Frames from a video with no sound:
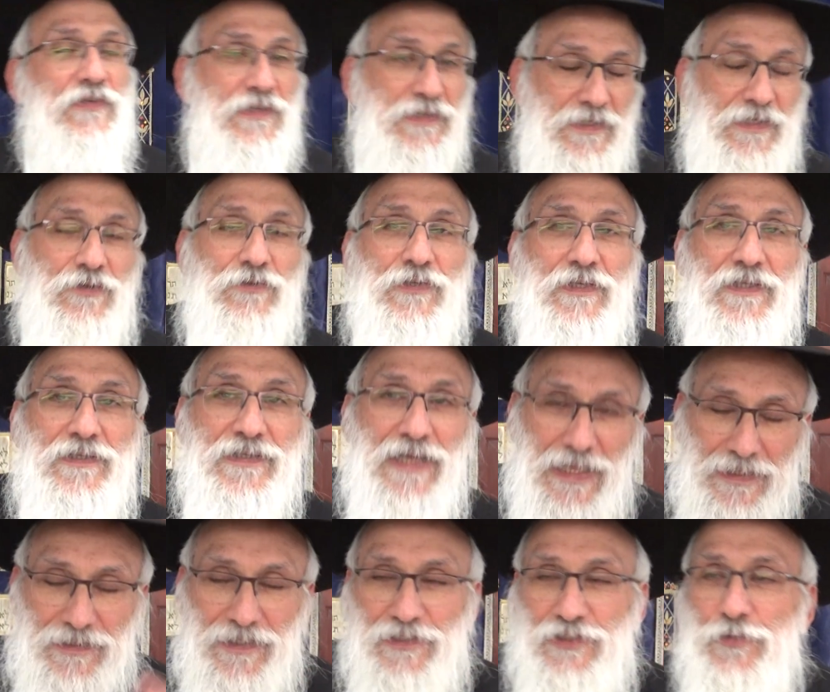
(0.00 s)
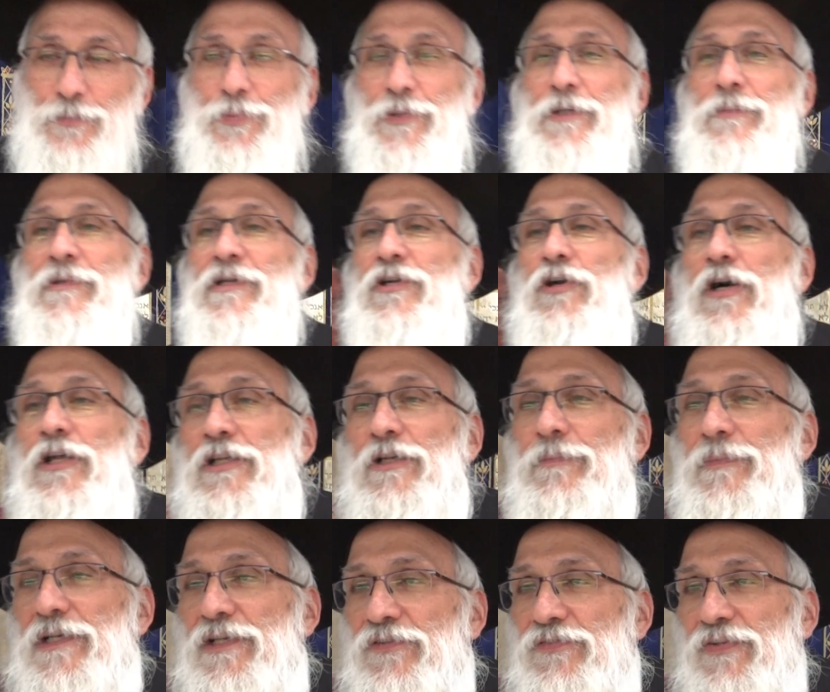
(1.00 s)
clearly, not like the Prima
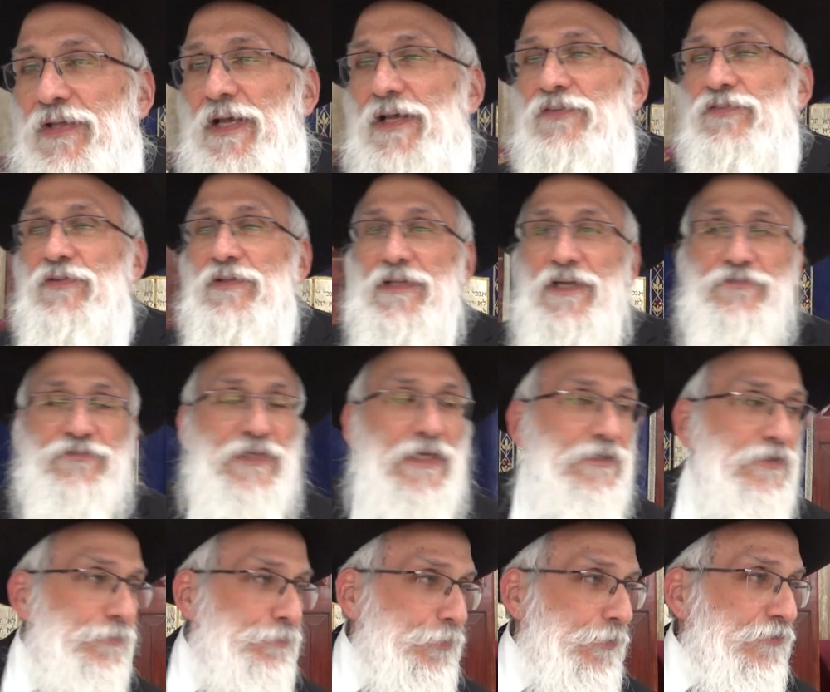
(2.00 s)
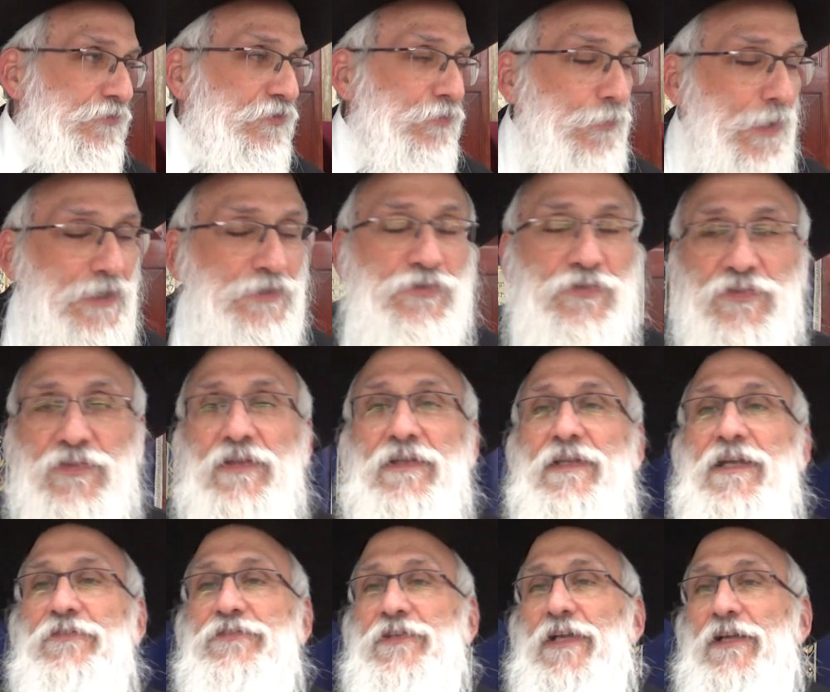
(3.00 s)
Gadim, and he says a left-handed person washes the
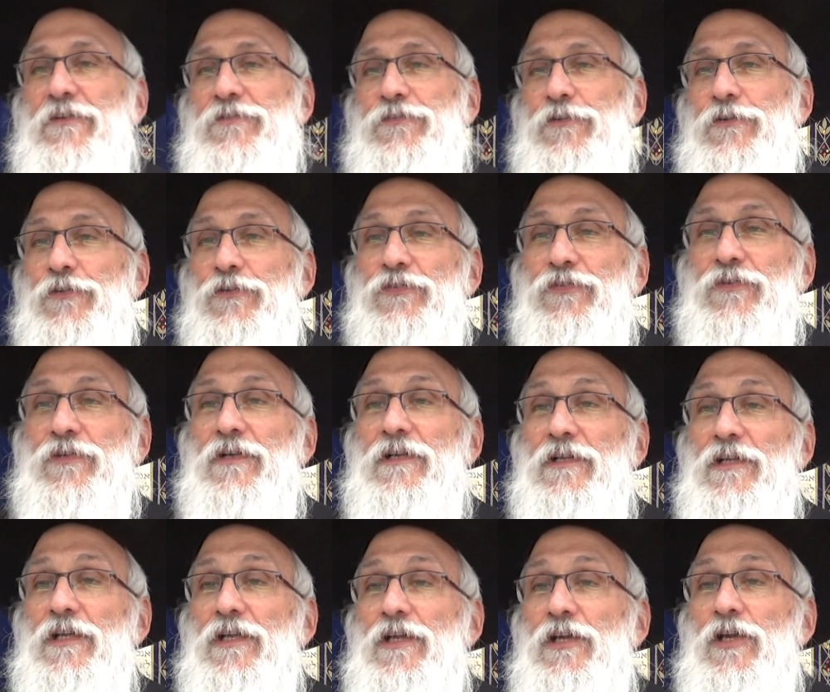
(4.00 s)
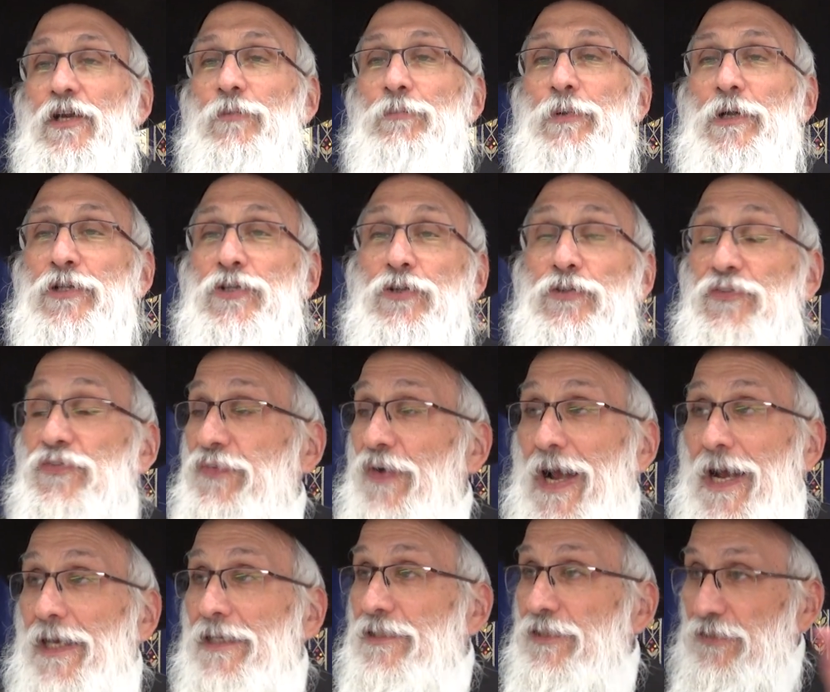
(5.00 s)
left hand first. But you'll
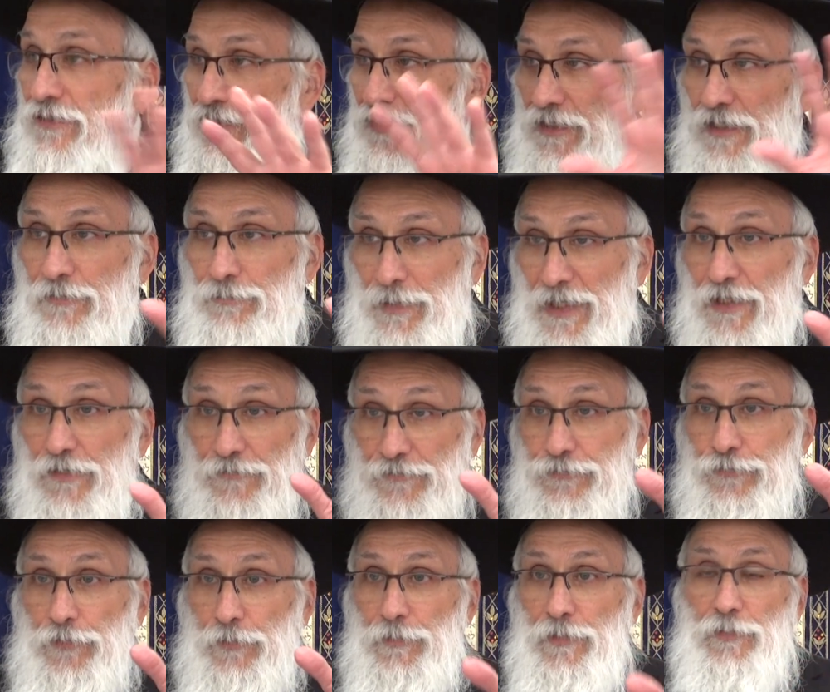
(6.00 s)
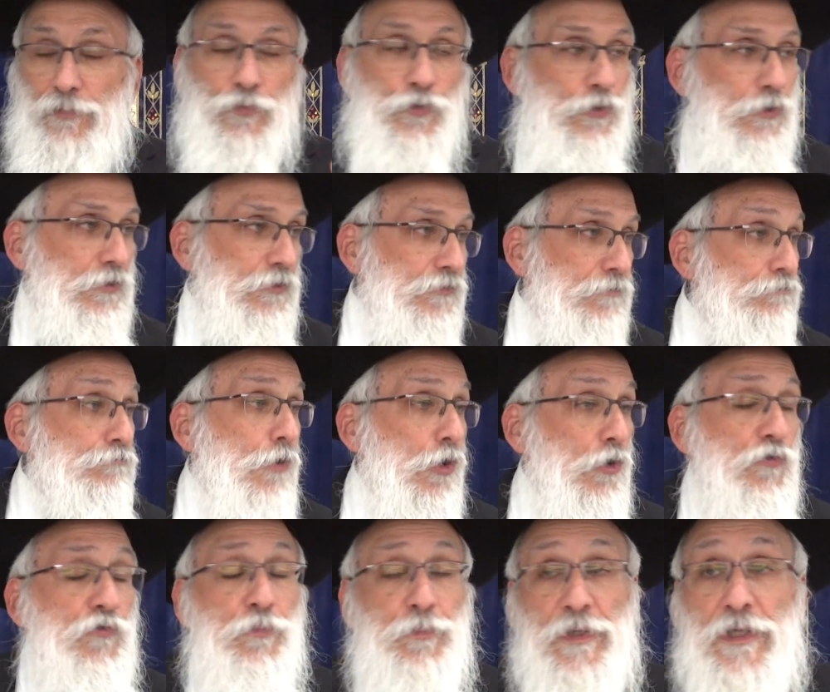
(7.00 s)
find in by the frum of world,
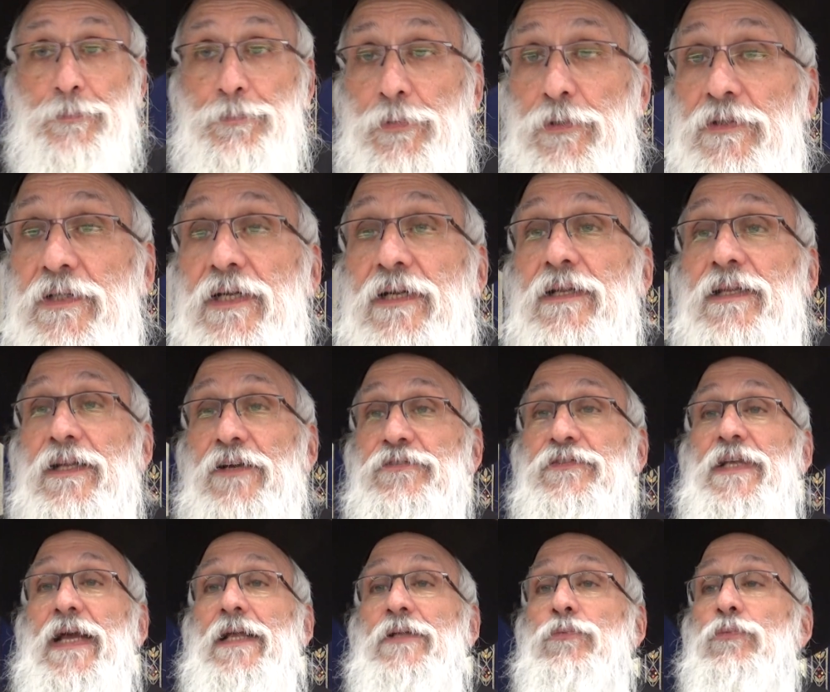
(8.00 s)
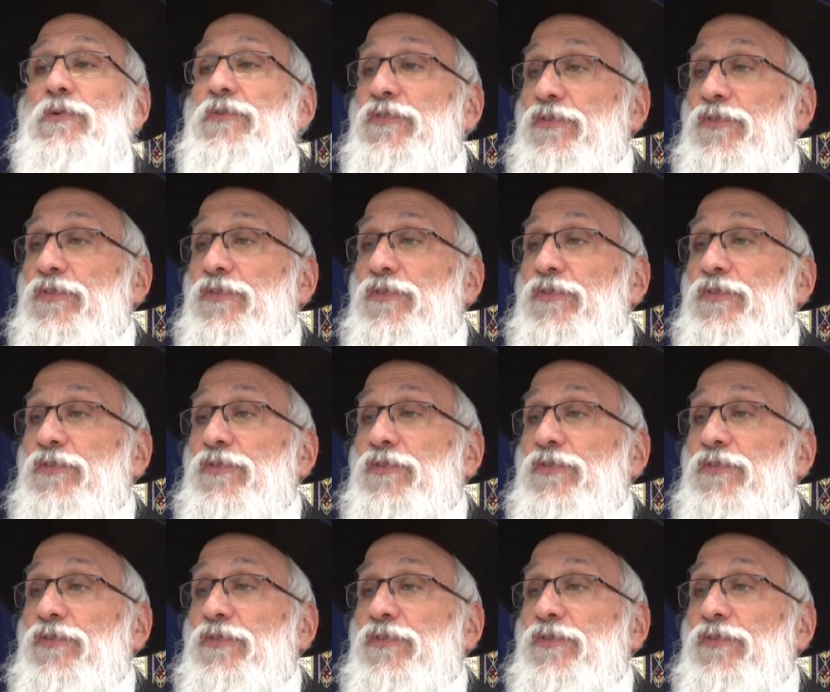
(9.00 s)
most people that are left-handed will